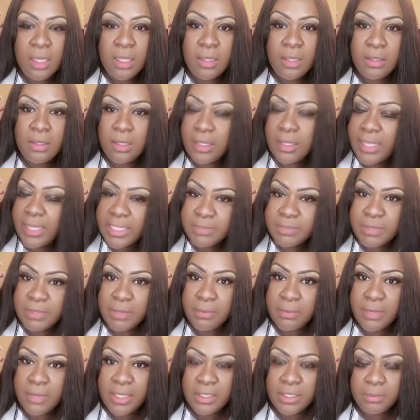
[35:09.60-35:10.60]
The last
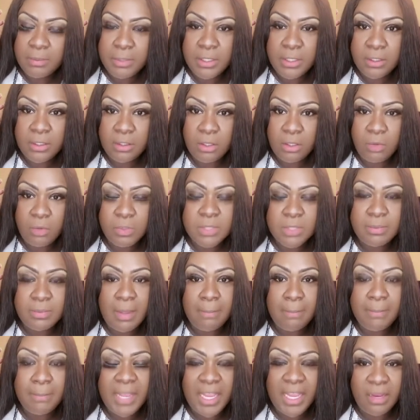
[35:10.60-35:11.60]
people I depended on was my
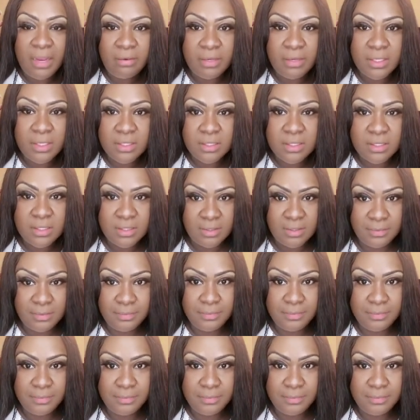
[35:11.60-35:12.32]
parents.